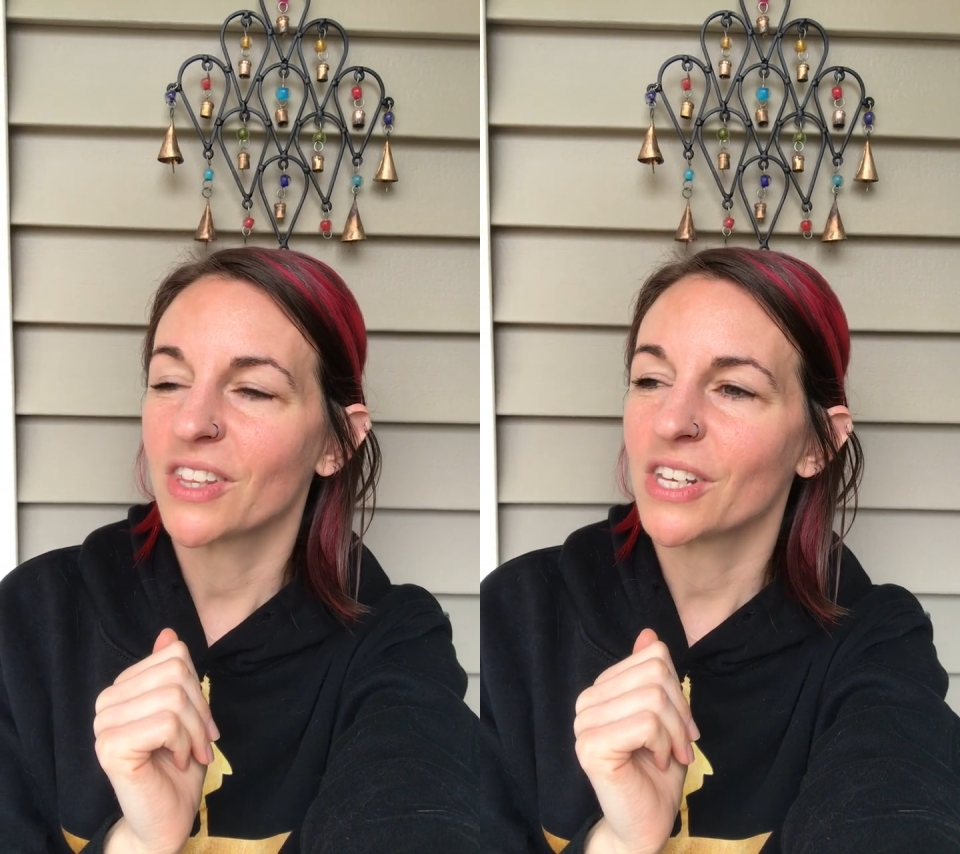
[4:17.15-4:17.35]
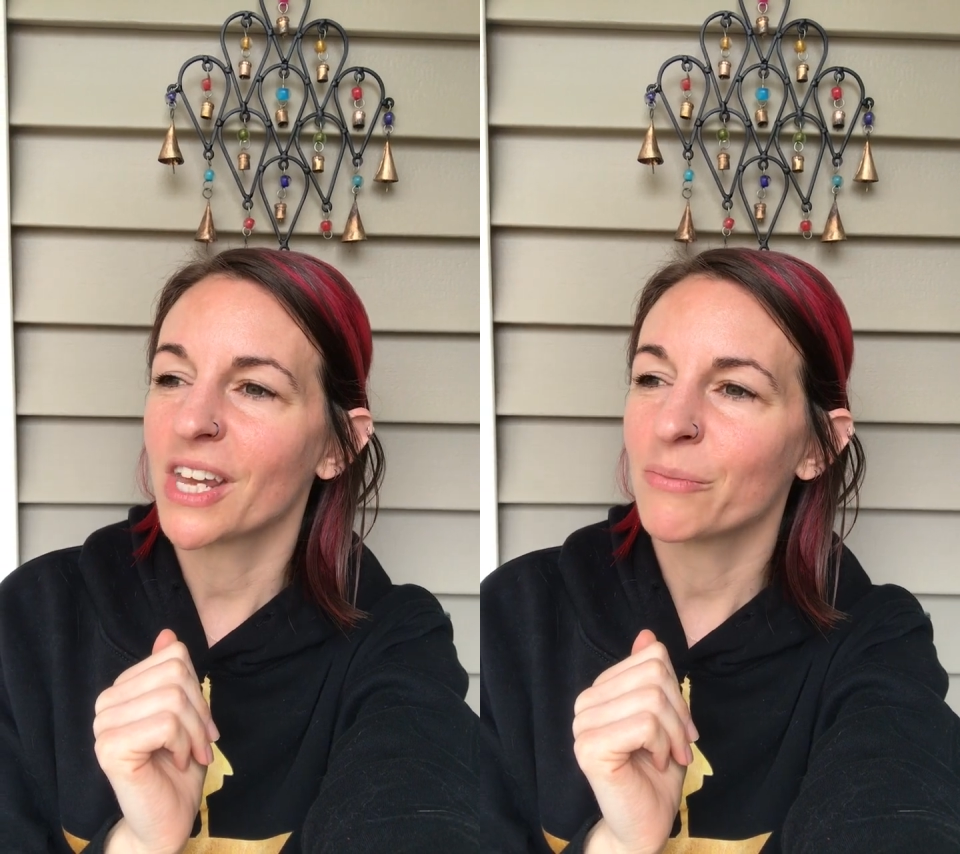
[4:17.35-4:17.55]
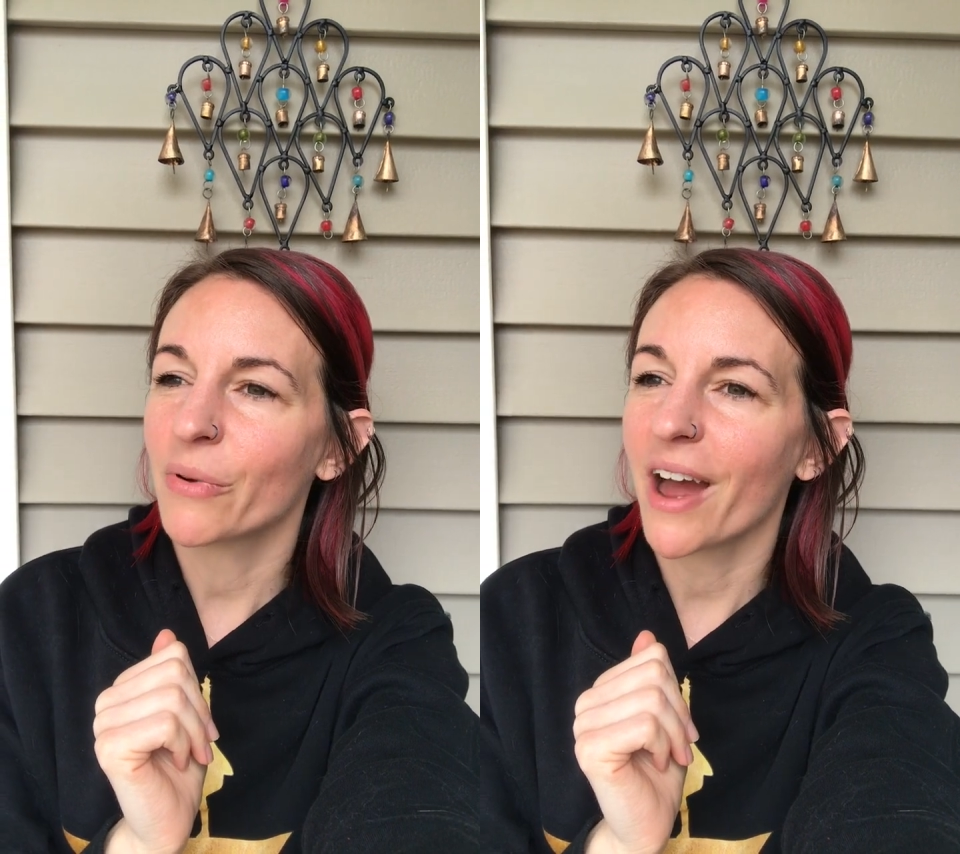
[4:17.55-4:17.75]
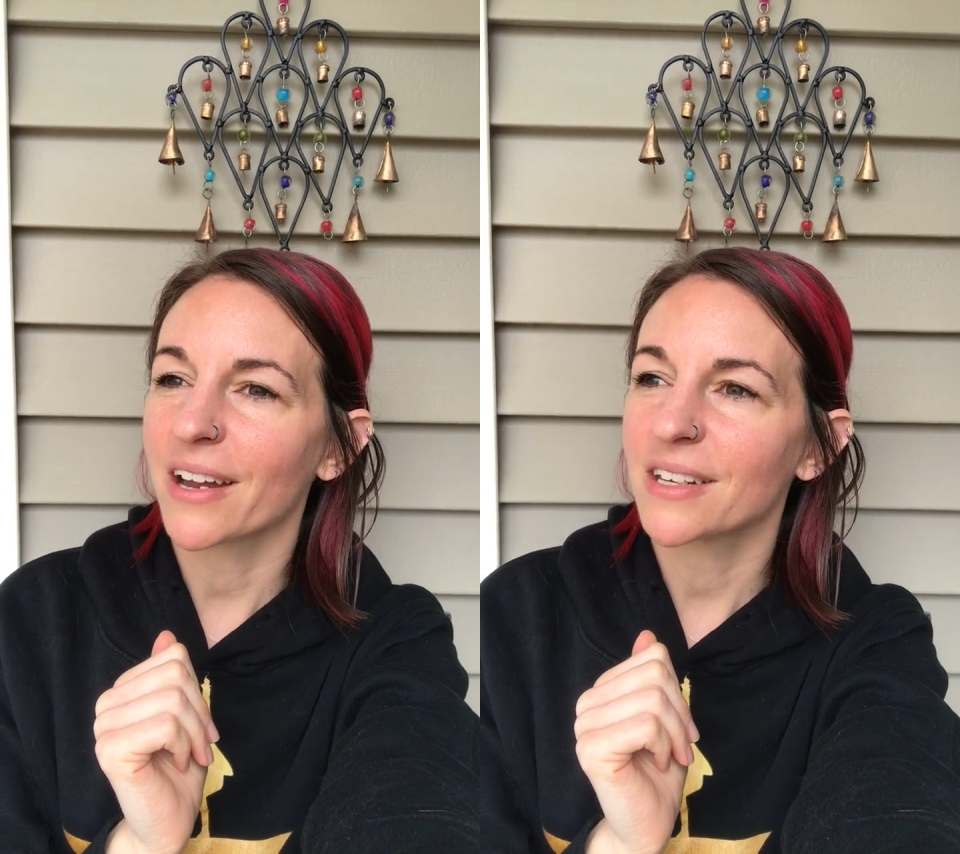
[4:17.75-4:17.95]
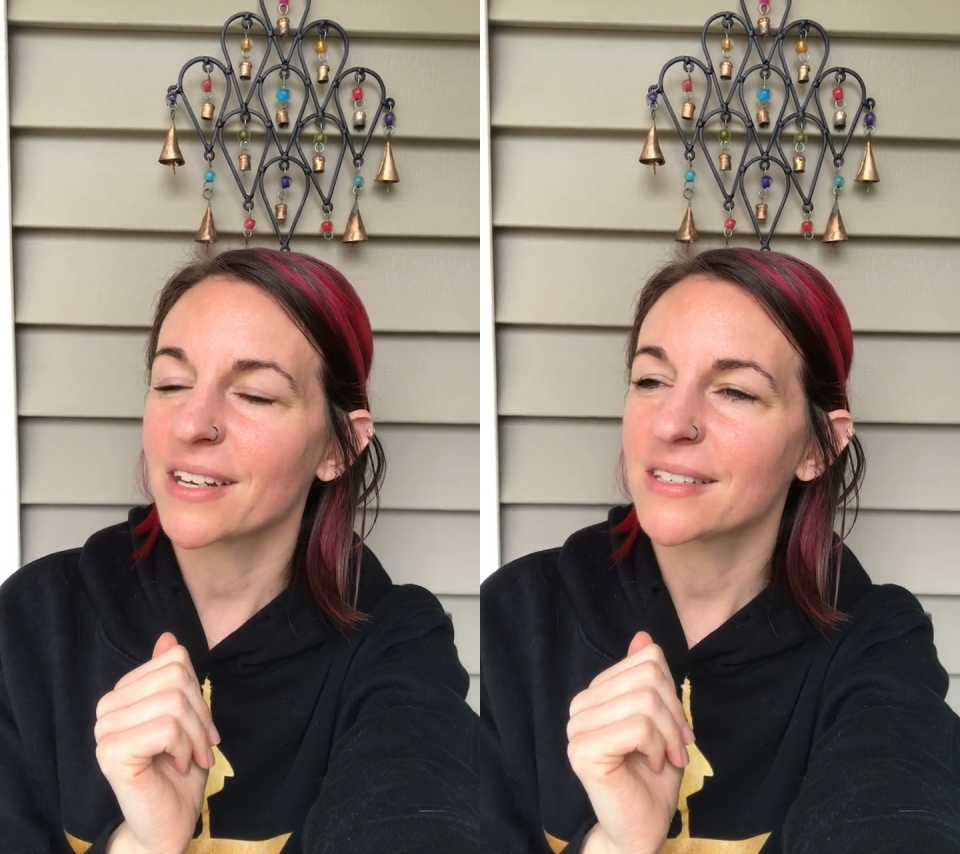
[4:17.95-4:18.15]
the yin
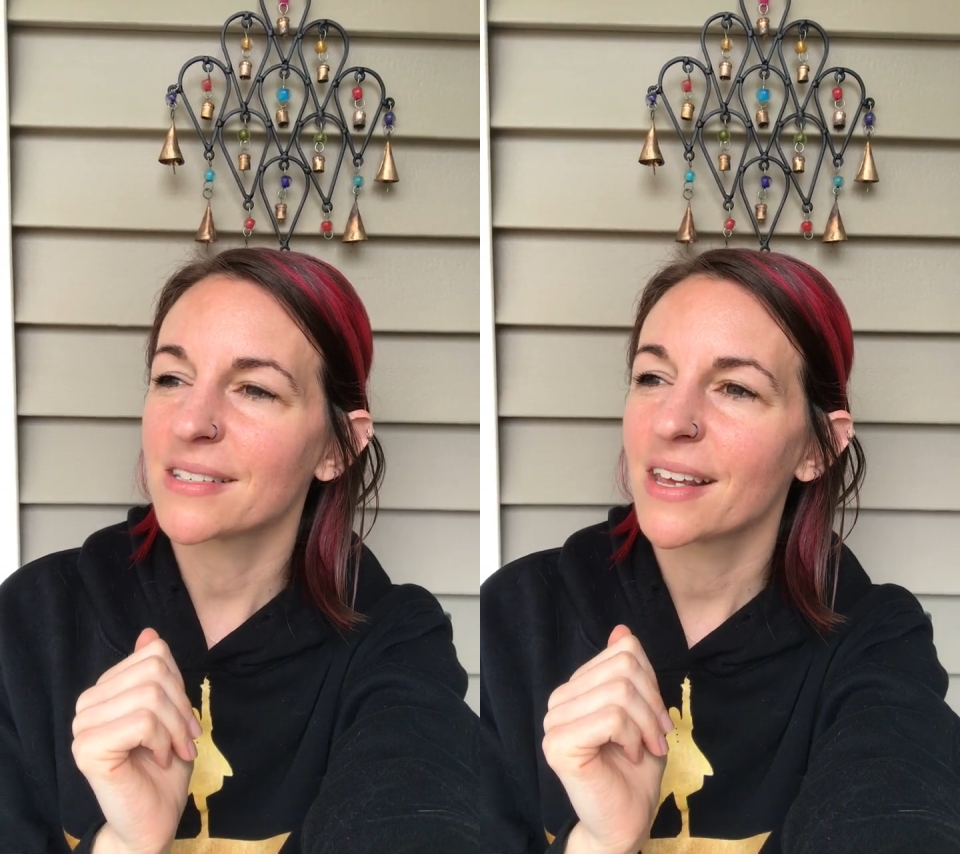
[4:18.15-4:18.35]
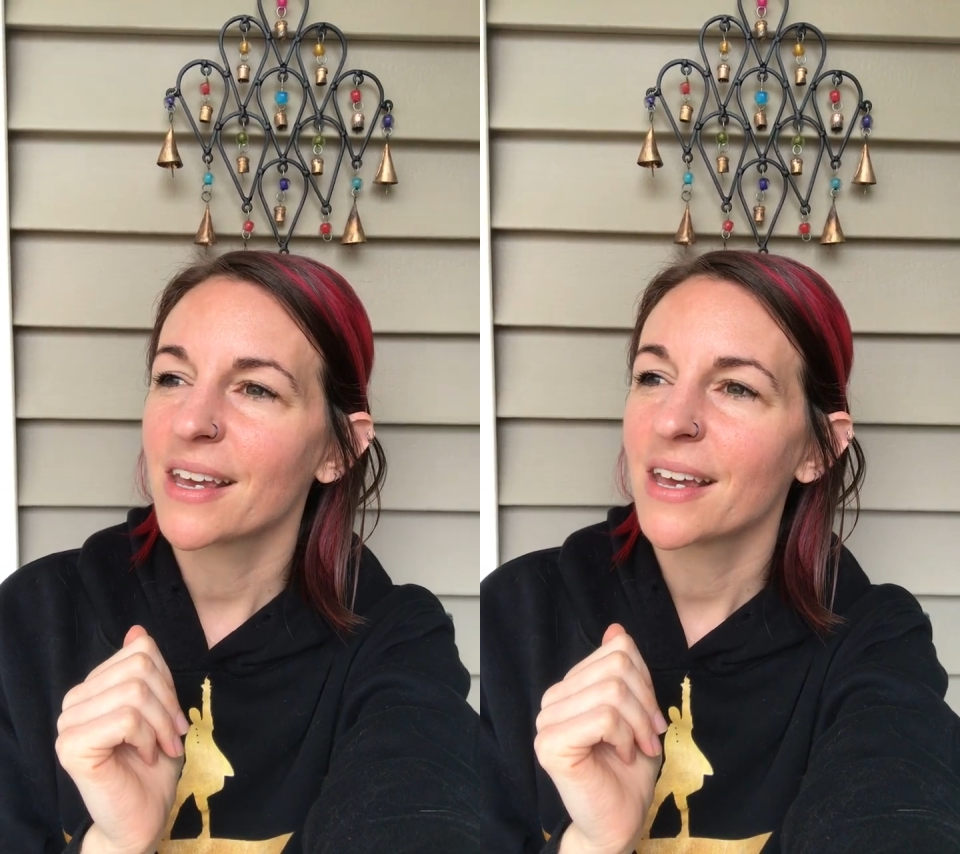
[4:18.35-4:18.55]
practice